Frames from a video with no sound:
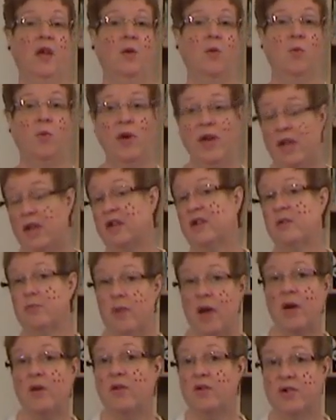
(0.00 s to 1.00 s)
we'd
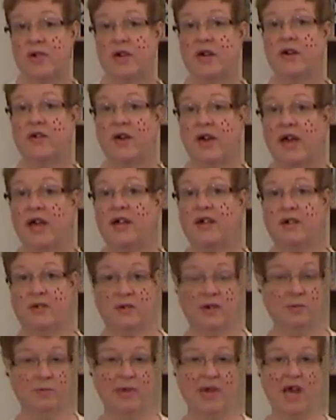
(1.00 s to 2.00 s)
smoke cigarettes,
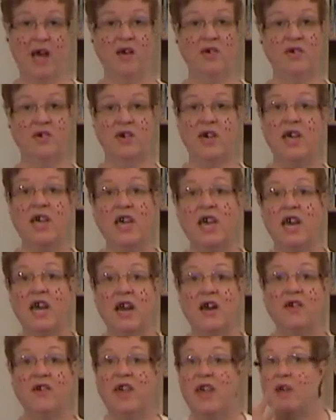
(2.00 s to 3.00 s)
and we'd be all sneaky and
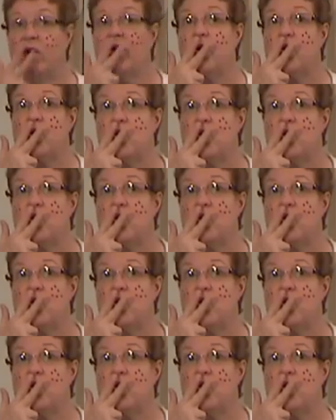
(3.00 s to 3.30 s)
everything.